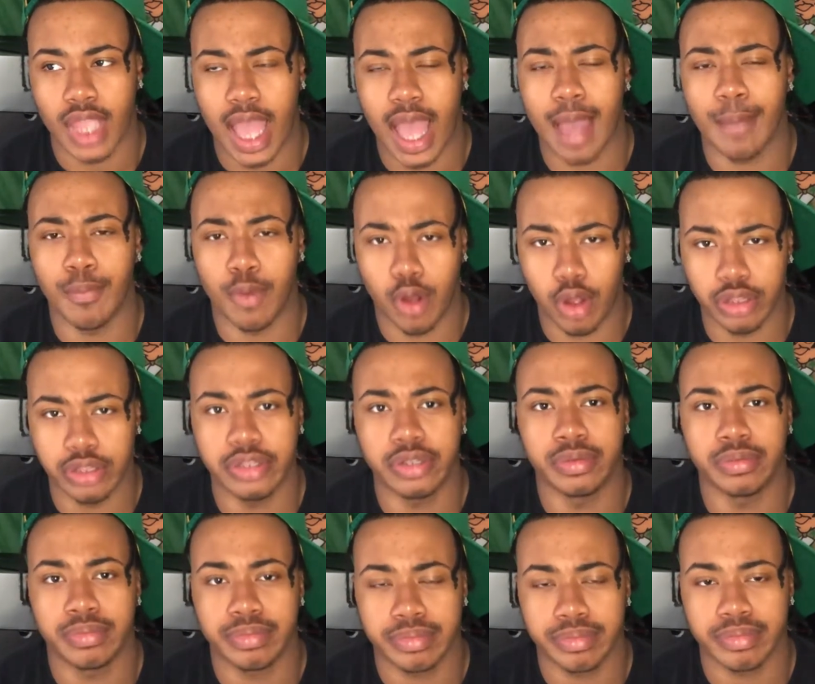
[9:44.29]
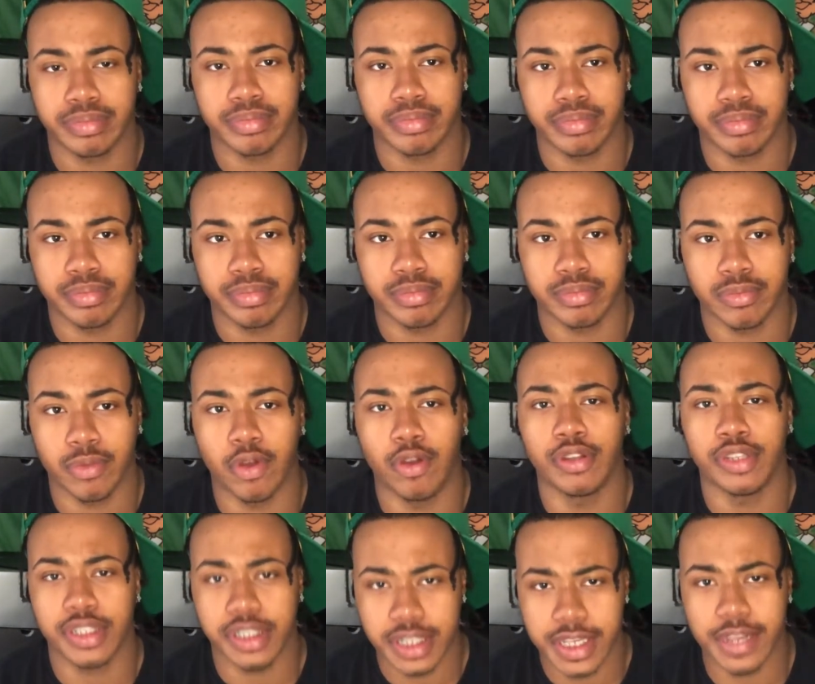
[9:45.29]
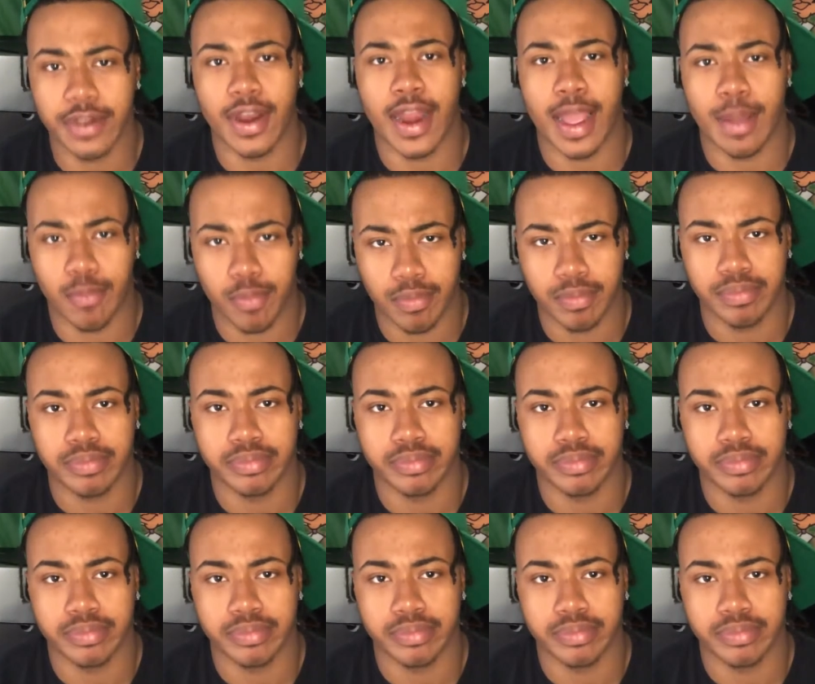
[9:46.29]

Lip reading: I bought them on Sneaker App.